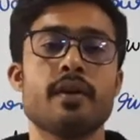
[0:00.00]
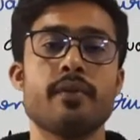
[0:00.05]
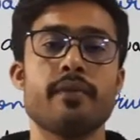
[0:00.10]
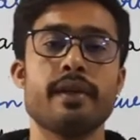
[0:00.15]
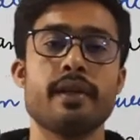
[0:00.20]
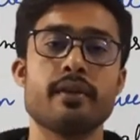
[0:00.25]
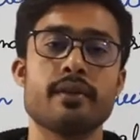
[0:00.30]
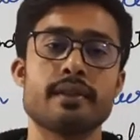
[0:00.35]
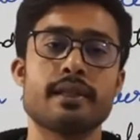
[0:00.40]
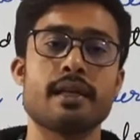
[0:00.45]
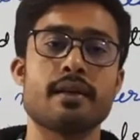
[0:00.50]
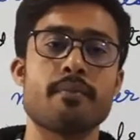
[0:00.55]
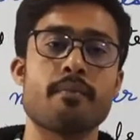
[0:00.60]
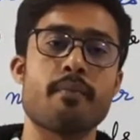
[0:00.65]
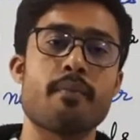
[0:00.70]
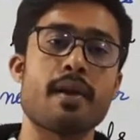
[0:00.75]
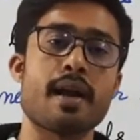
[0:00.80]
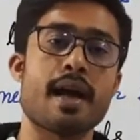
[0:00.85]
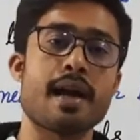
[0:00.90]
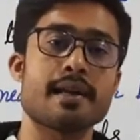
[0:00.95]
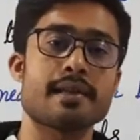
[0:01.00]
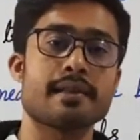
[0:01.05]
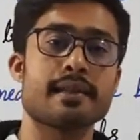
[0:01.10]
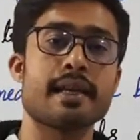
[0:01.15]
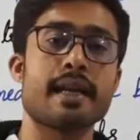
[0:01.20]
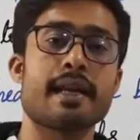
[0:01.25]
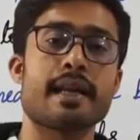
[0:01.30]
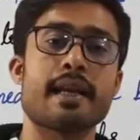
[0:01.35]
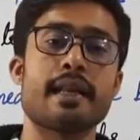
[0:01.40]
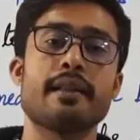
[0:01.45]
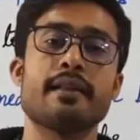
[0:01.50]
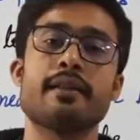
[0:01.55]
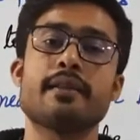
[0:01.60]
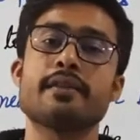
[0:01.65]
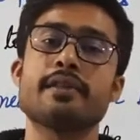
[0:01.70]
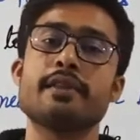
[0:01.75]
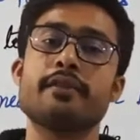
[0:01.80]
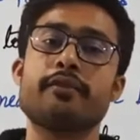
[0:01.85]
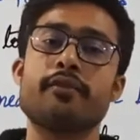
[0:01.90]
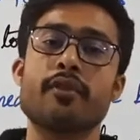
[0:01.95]
We know that plants get
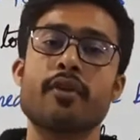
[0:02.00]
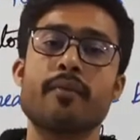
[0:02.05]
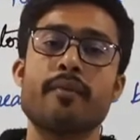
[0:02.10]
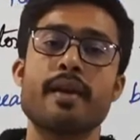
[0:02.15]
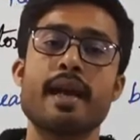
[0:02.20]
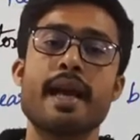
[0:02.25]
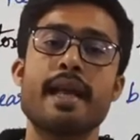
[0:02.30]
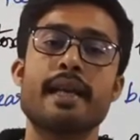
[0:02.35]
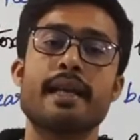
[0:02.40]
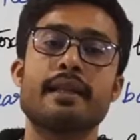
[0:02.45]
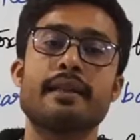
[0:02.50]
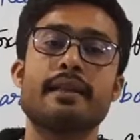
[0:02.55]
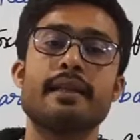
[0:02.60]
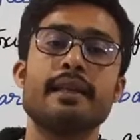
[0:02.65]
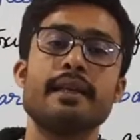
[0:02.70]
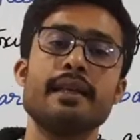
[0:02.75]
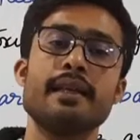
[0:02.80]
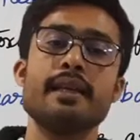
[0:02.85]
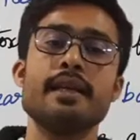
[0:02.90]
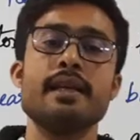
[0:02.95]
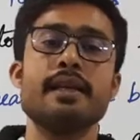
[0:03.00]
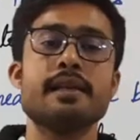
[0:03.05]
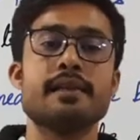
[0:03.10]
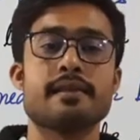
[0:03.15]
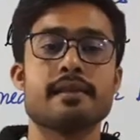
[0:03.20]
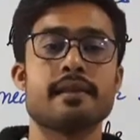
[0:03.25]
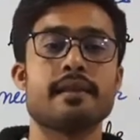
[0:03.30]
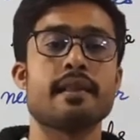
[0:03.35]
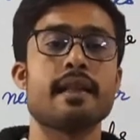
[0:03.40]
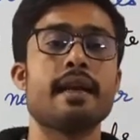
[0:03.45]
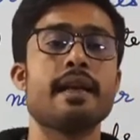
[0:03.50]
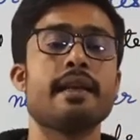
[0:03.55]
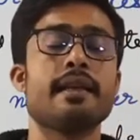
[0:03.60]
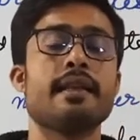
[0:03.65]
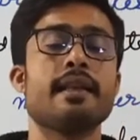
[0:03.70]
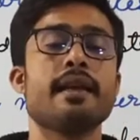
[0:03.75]
energy from direct the sunlight.